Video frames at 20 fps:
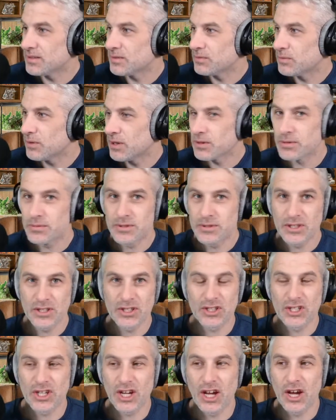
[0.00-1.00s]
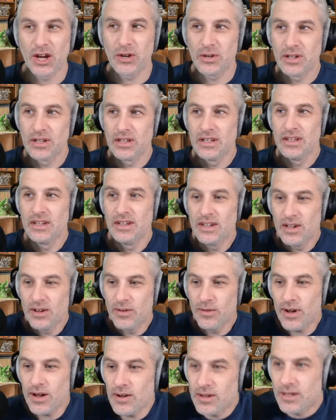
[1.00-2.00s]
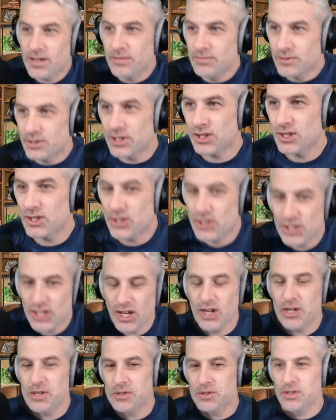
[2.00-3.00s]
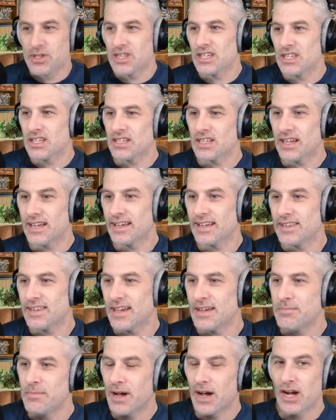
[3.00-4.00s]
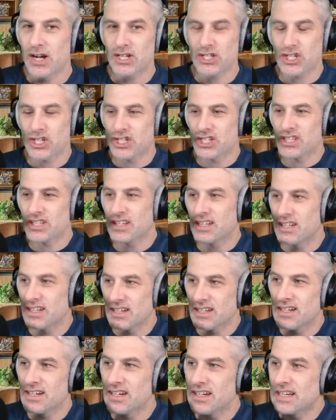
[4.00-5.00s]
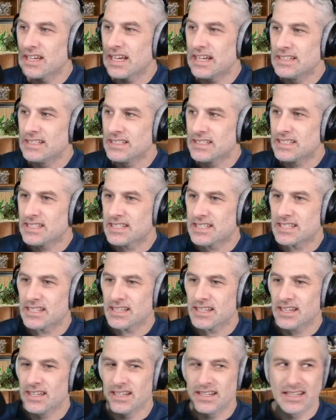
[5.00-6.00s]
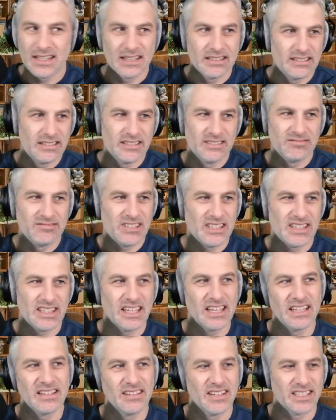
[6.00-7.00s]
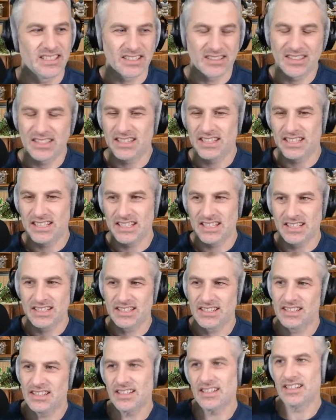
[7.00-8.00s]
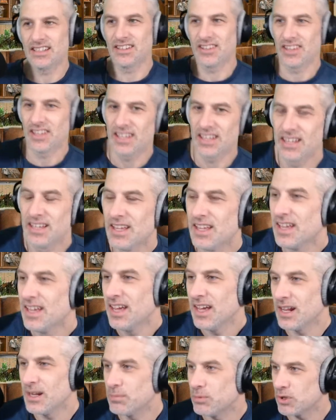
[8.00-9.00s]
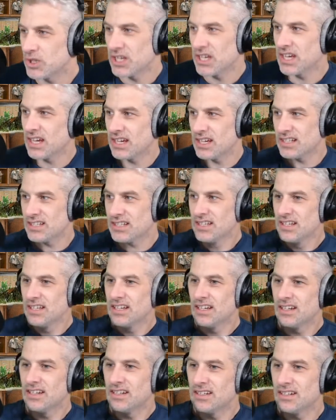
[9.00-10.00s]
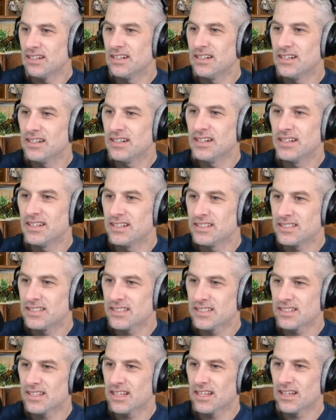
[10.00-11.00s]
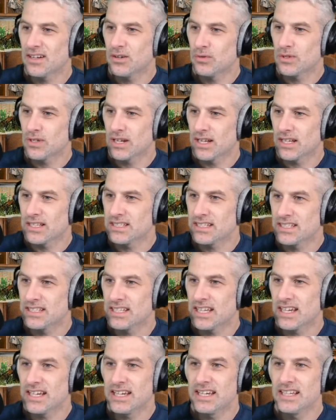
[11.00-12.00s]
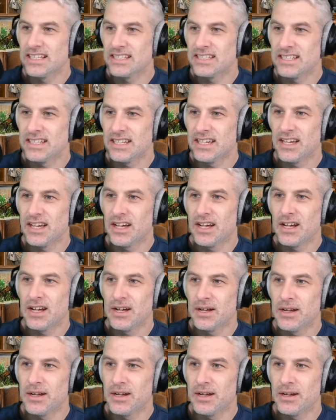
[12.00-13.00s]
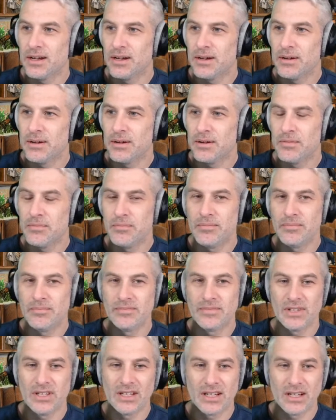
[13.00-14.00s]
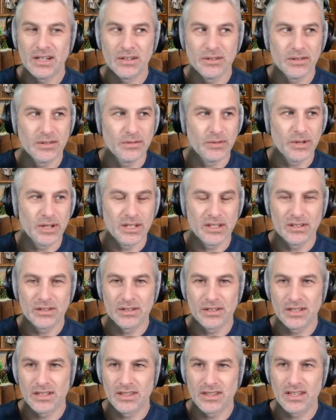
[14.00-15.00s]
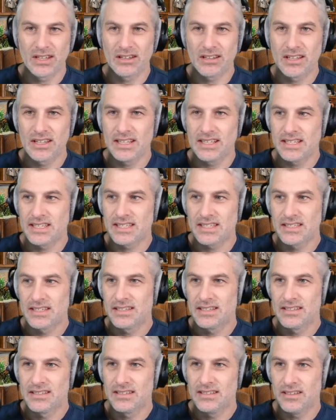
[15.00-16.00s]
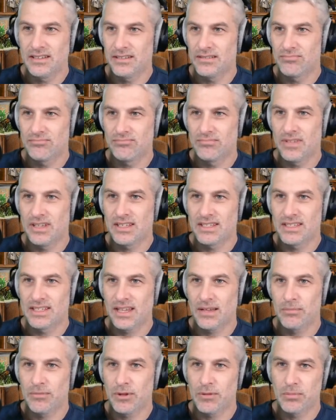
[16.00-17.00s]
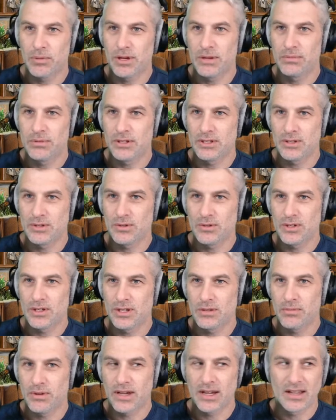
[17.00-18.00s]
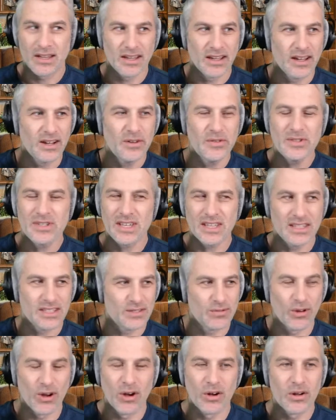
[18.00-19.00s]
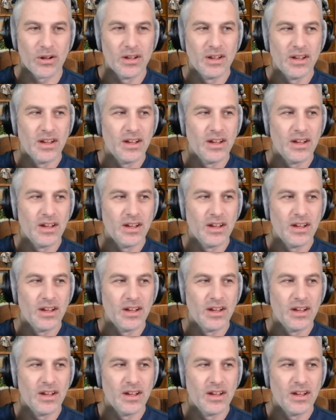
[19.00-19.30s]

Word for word: Welcome to the show. Welcome to the show that uh, they marched uh, against. Uh, did they? I don't think they did. I, I don't think it anybody cared. Uh, it's that old classic saying, isn't it? Um, you know, when you're in your thirties, you accept that people are talking about it. I always get this wrong.